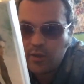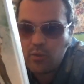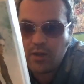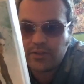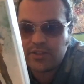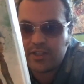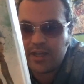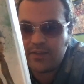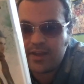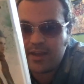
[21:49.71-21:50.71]
have to see
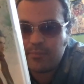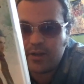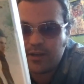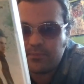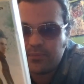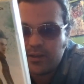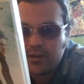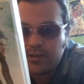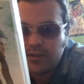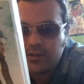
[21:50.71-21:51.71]
on that, but,
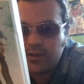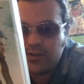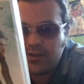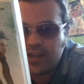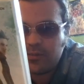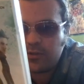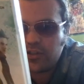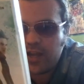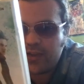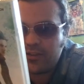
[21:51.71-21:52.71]
because of Samuel
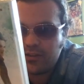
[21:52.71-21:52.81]
Jackson,